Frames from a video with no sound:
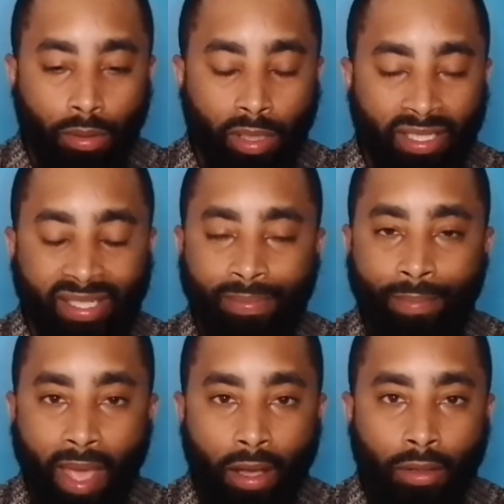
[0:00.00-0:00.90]
a
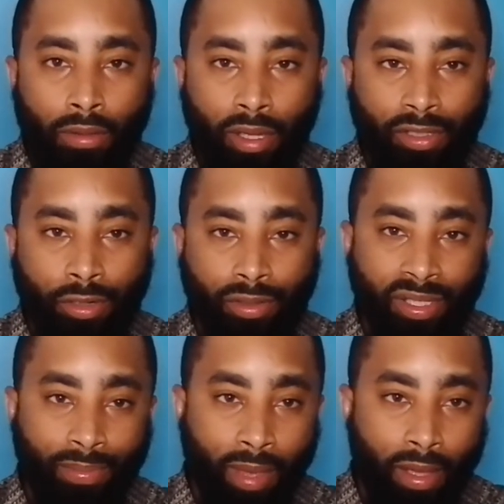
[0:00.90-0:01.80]
certain
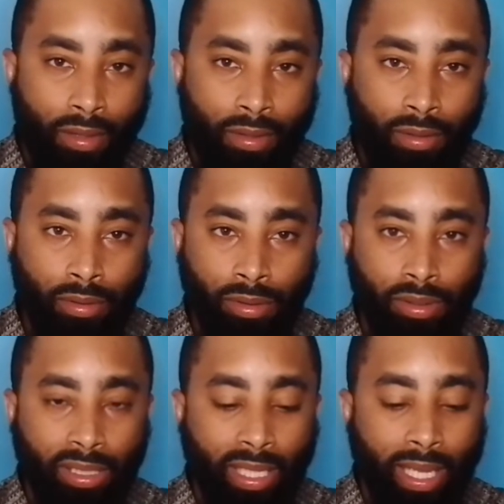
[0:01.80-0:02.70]
smell
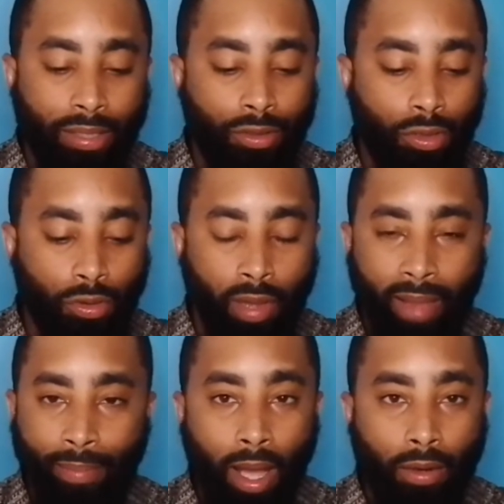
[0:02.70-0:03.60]
into
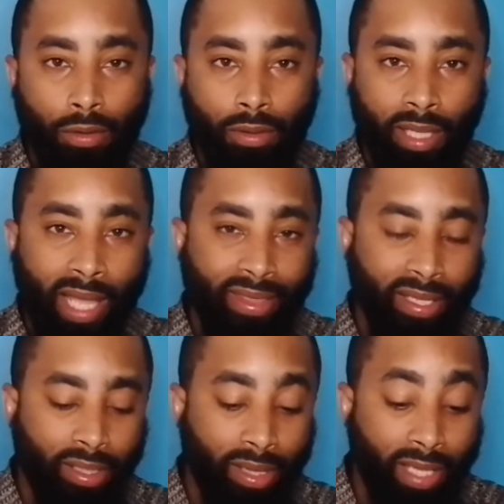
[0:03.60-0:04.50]
a bottle. And I
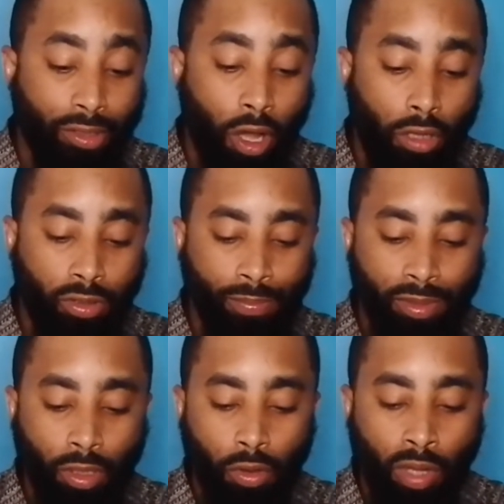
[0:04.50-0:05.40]
think that that's awesome.
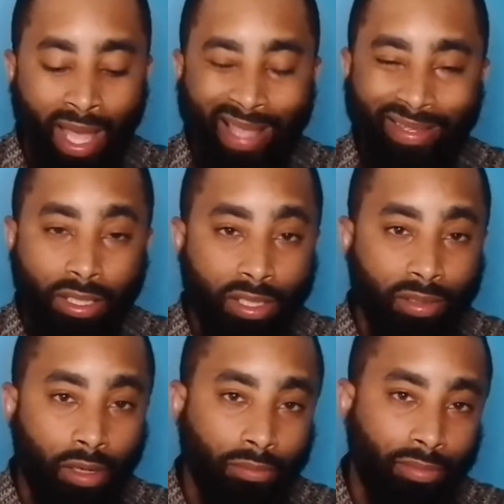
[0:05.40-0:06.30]
So this
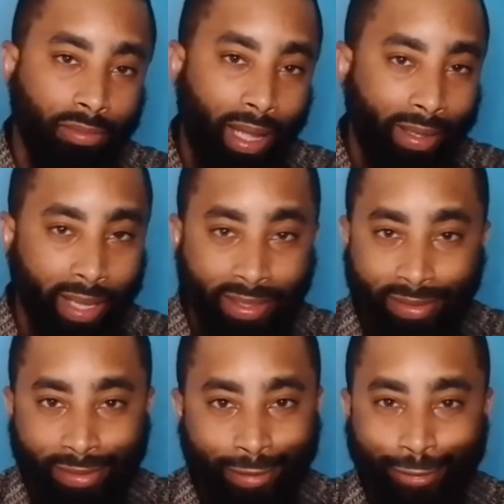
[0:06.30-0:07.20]
is, I
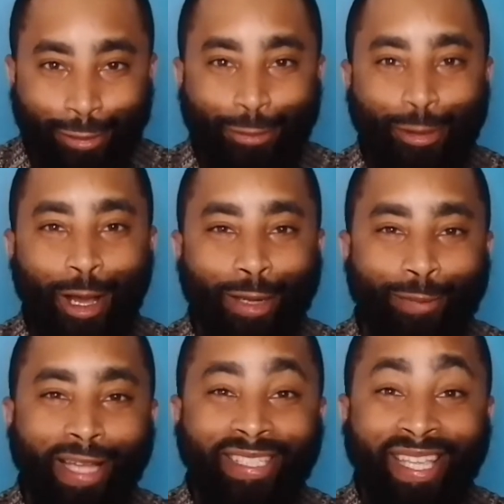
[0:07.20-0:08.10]
guess you would call it
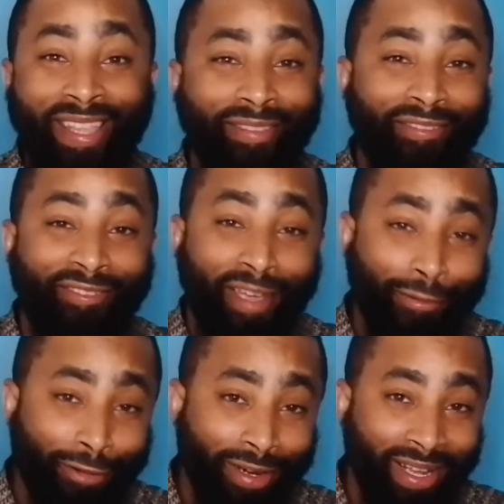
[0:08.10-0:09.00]
my 10th
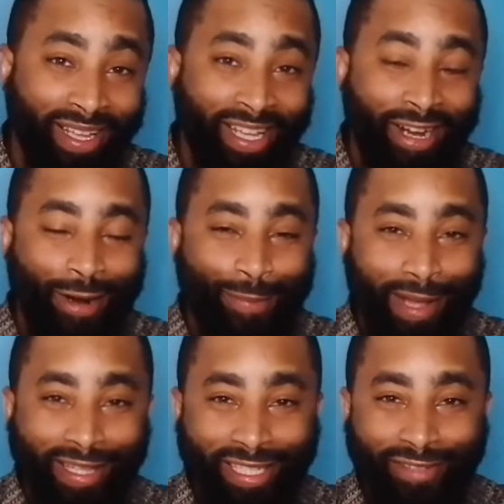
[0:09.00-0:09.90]
favorite or
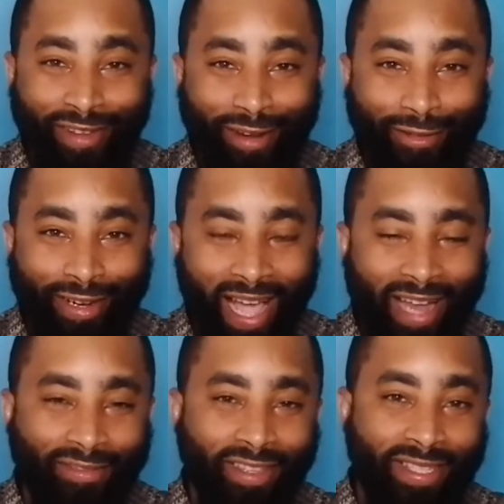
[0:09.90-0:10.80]
my least favorite
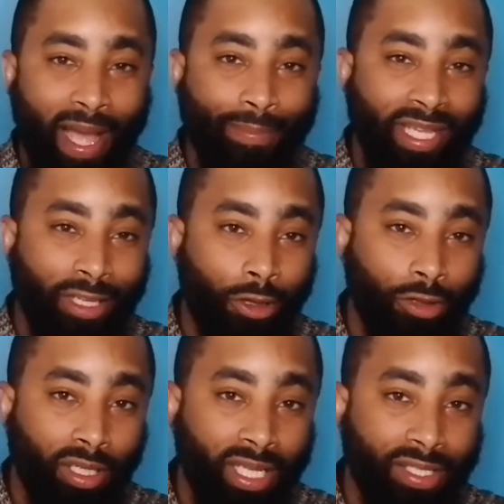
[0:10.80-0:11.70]
out of the top 10 on
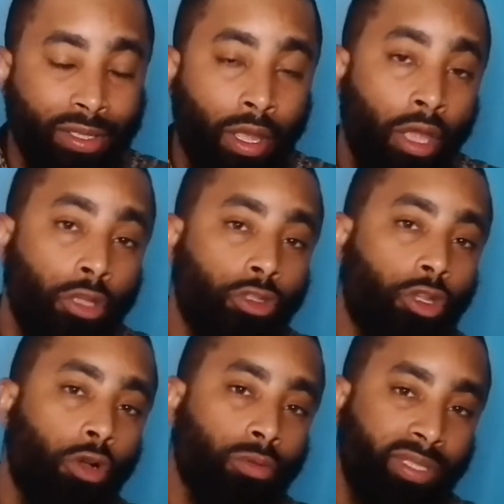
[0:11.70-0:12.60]
the list.
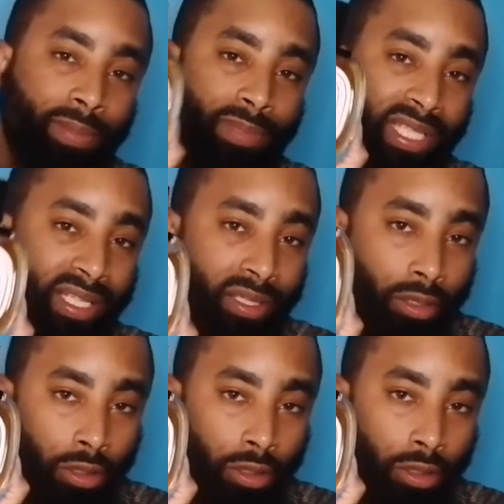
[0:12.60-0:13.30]
So Diptyque